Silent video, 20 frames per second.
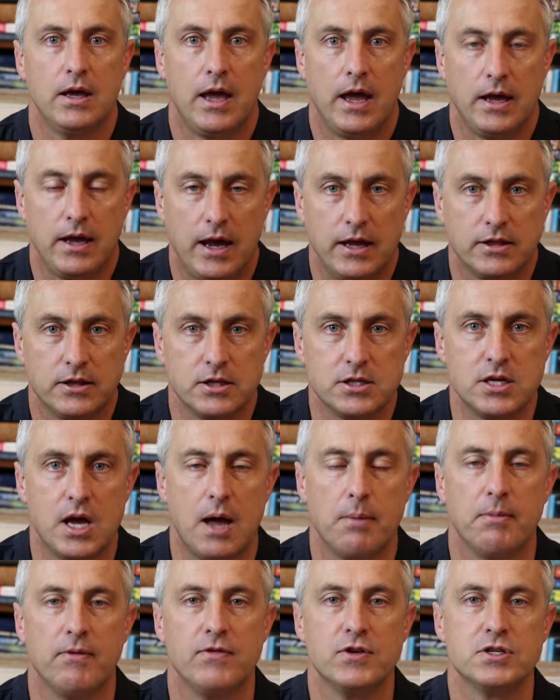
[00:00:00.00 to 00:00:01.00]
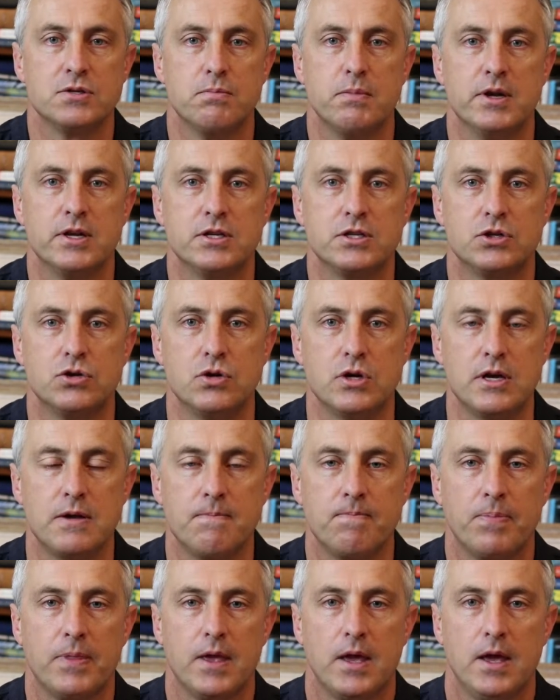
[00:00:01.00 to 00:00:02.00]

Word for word: at, at the time of his ministry.